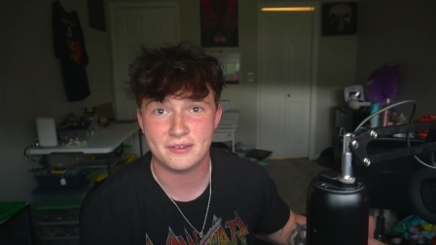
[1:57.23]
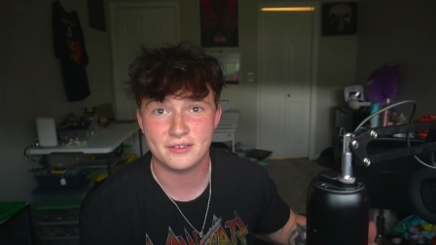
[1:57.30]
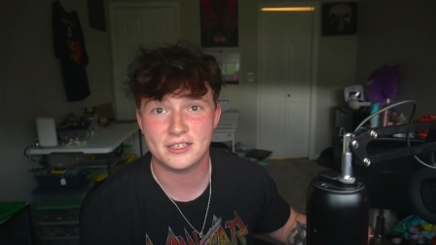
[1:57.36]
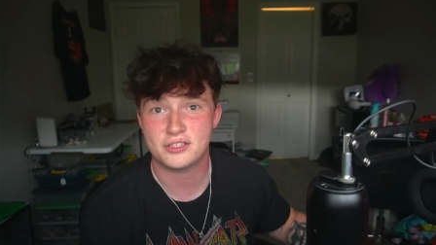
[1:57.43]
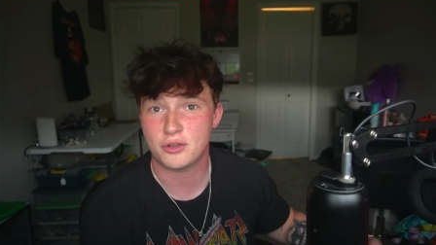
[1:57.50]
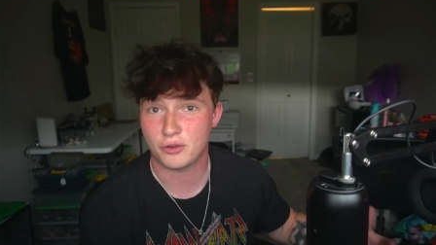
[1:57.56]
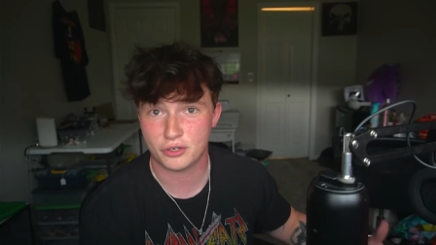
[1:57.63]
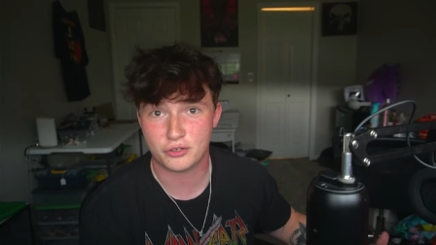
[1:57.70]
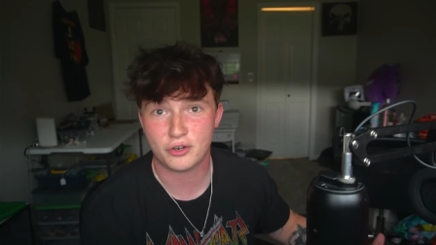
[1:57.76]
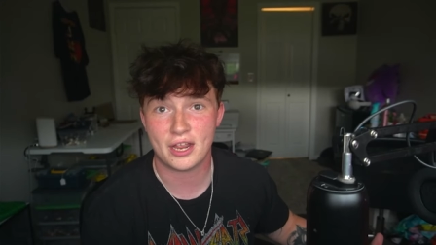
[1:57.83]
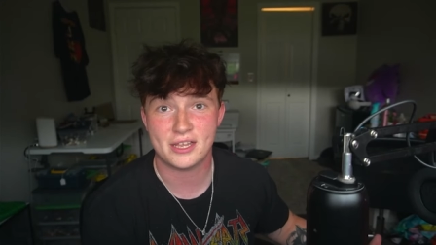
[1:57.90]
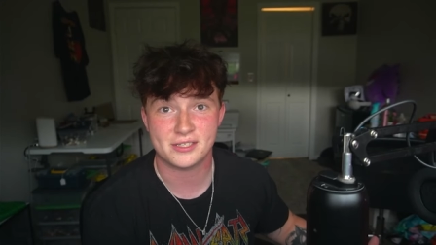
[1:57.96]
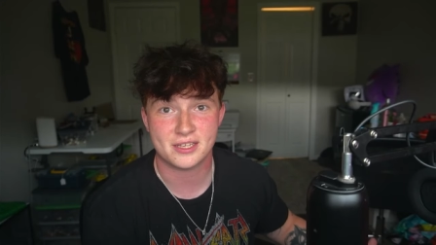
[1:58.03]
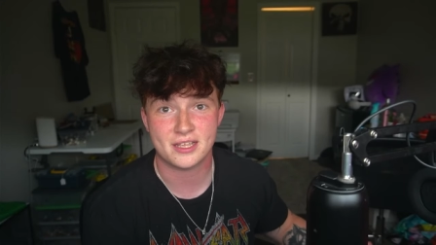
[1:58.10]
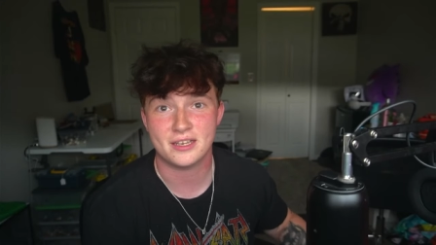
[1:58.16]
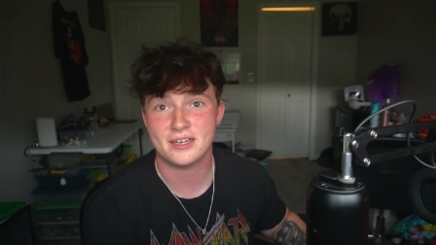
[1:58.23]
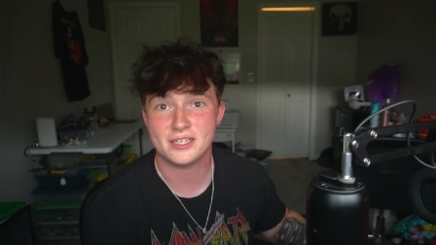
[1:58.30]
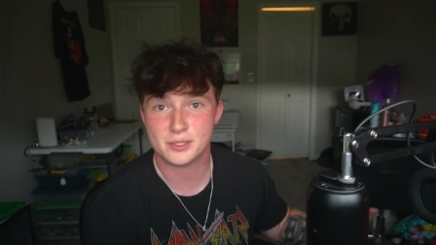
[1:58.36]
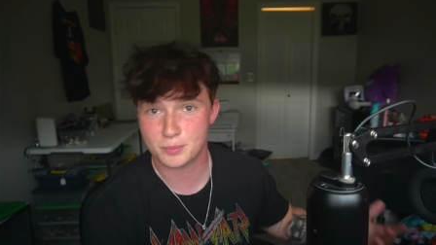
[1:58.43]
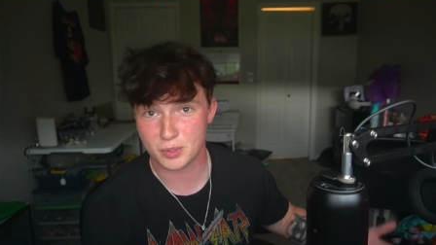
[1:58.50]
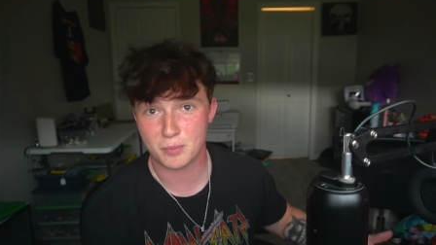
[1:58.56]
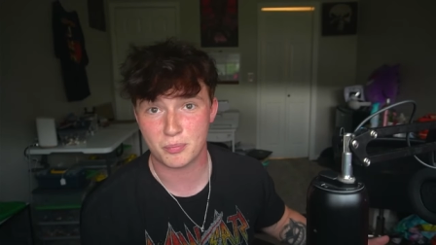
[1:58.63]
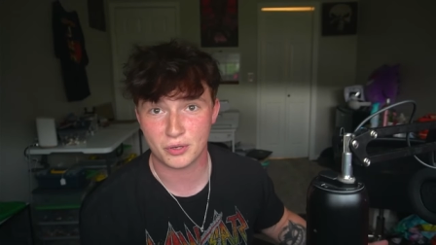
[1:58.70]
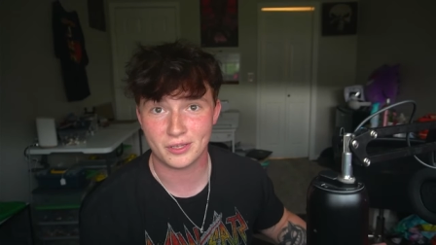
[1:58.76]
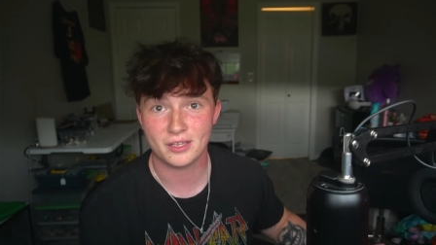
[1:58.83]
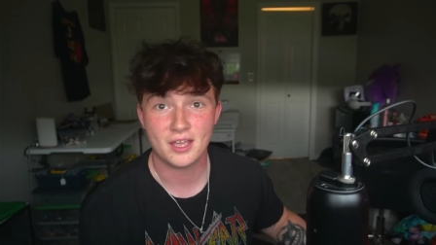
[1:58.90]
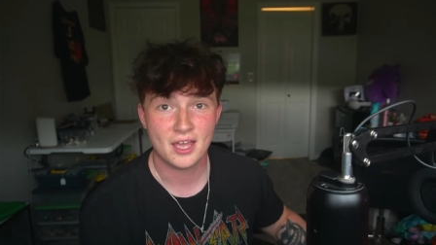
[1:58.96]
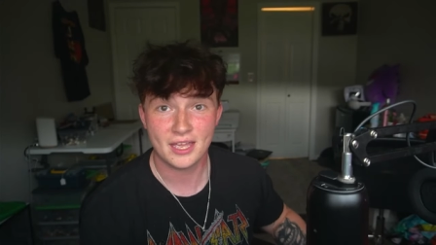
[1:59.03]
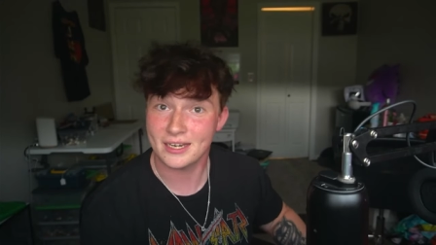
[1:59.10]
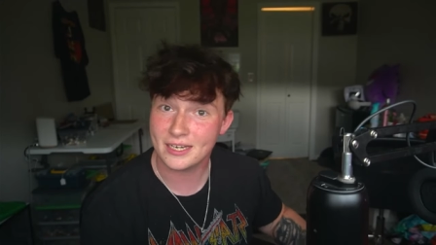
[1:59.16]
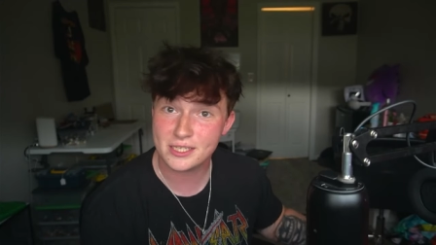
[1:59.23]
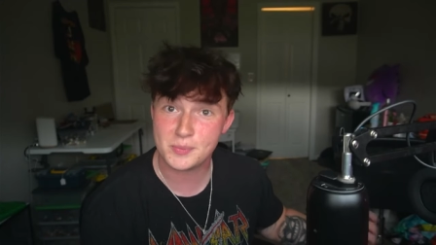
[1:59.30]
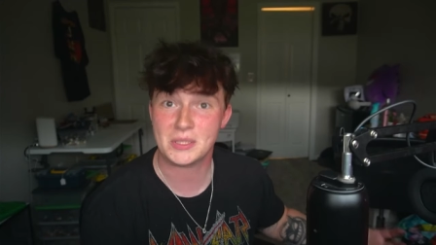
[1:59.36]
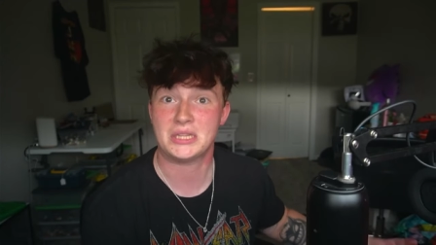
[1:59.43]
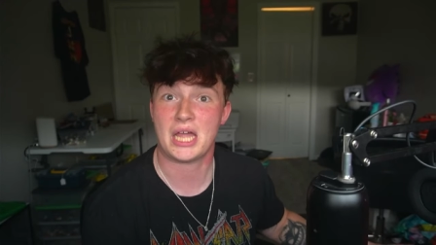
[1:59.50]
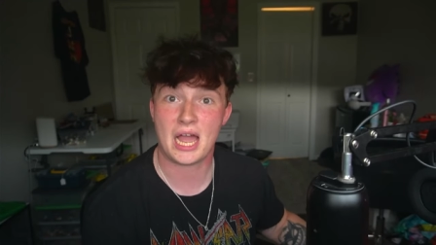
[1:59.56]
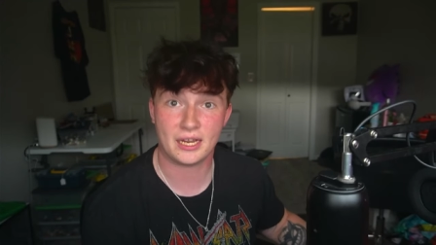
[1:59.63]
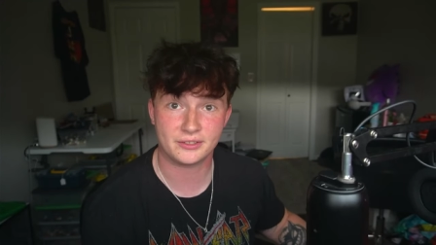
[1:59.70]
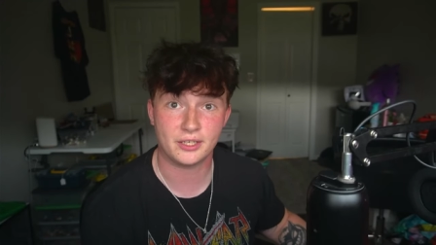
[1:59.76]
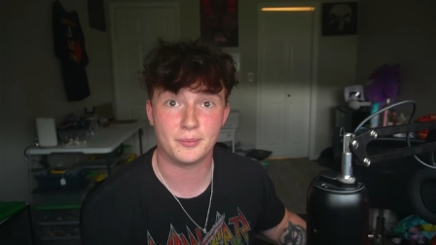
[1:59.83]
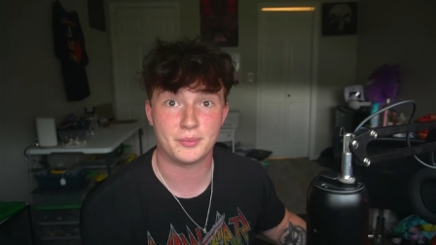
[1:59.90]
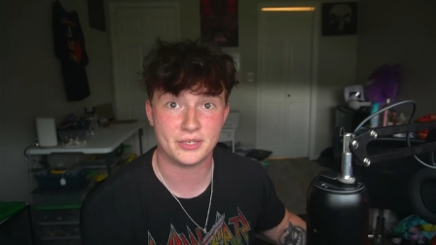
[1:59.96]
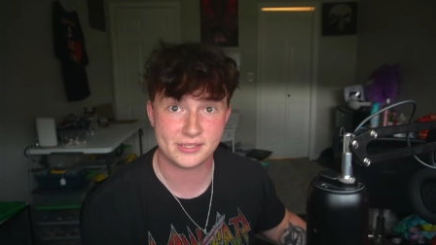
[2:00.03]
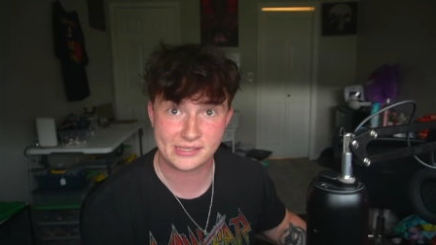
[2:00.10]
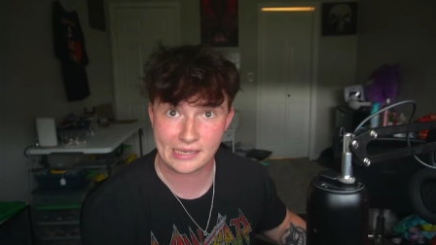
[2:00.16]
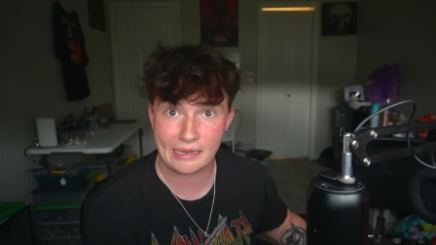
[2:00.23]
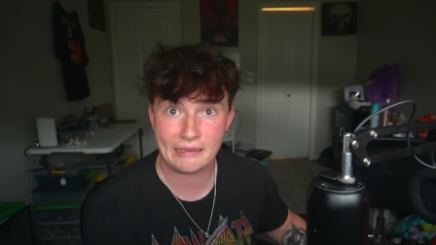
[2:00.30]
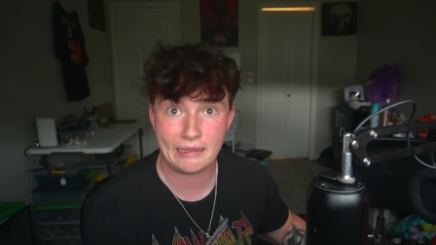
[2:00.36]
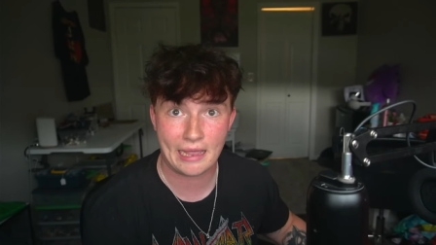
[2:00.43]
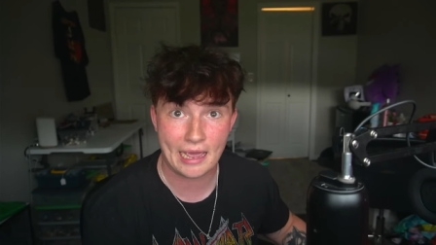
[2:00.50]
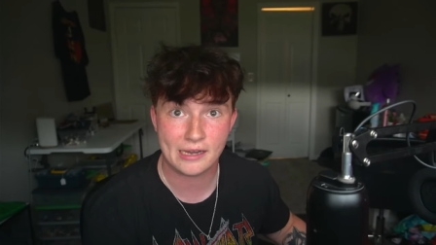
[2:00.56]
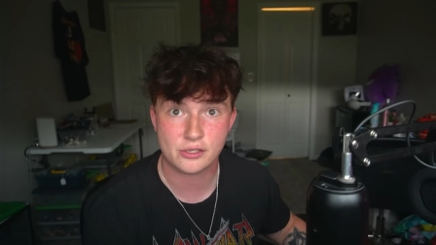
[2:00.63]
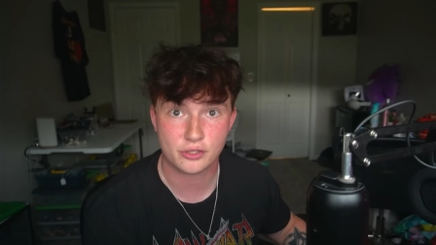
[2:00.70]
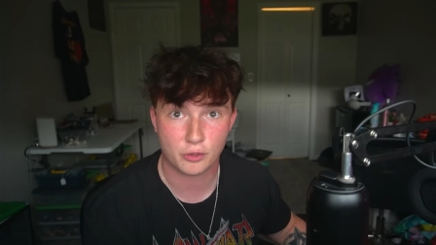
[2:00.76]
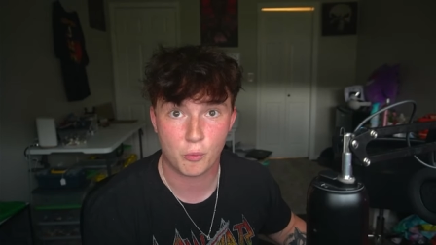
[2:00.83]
He's going crazy. He needs to be put, he needs to be locked up in a psychiatric